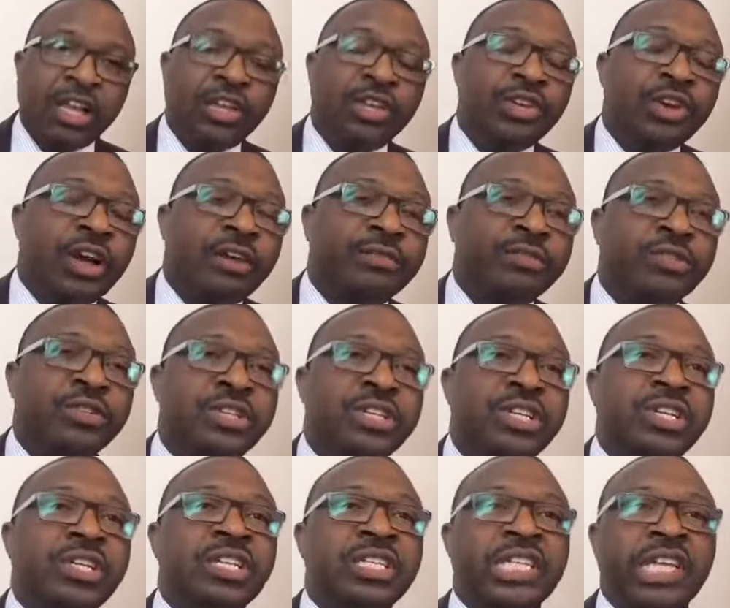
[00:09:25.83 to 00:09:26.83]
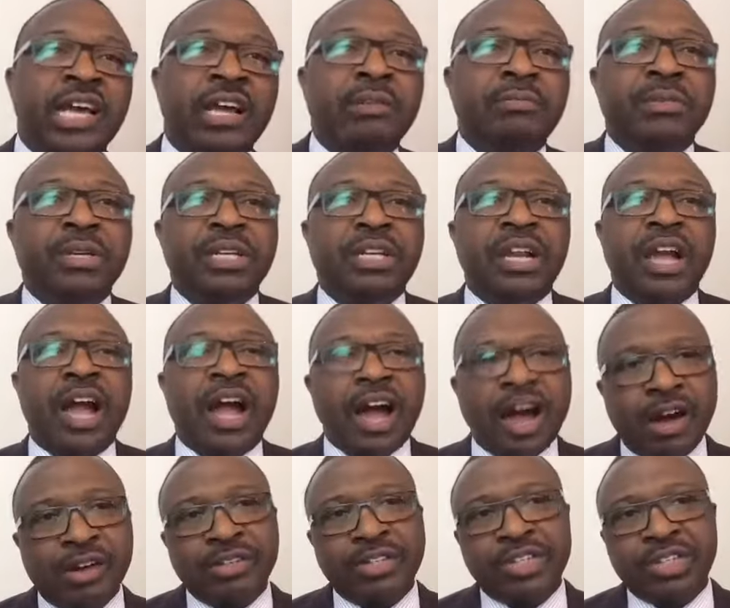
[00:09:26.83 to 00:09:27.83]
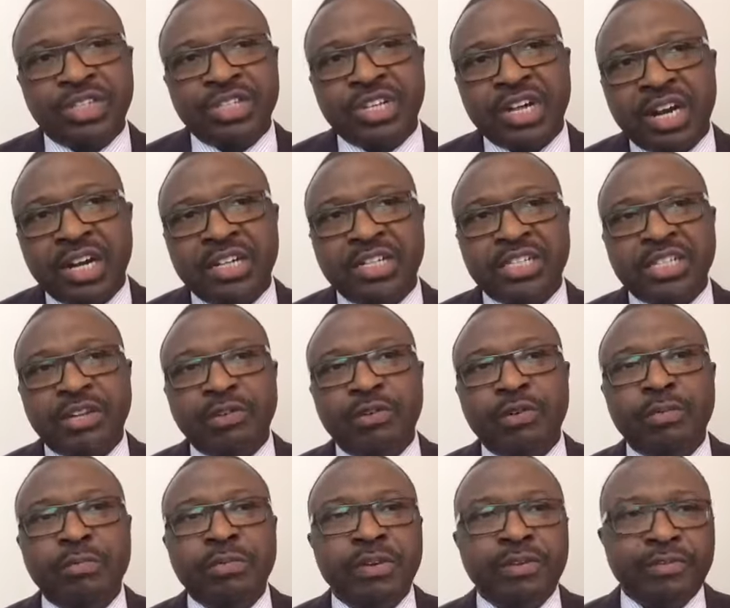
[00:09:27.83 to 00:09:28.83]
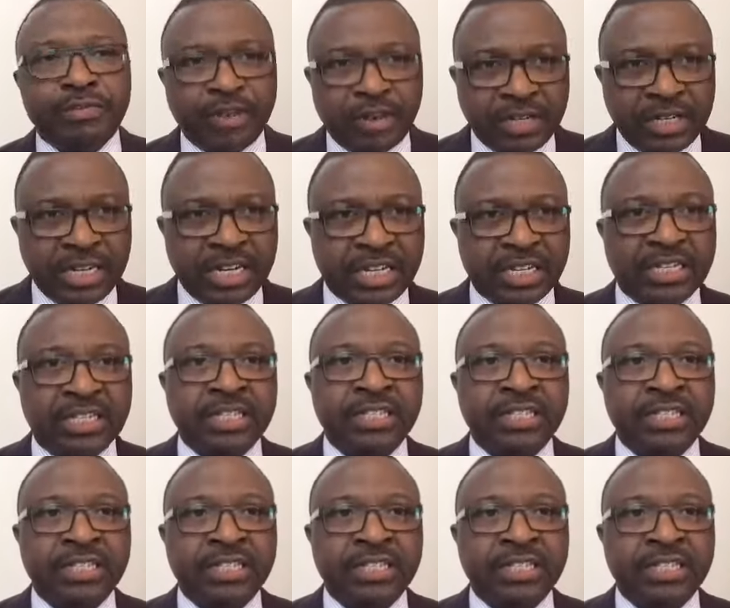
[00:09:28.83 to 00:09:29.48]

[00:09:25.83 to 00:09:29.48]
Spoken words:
you have to determine how the charity will be funded.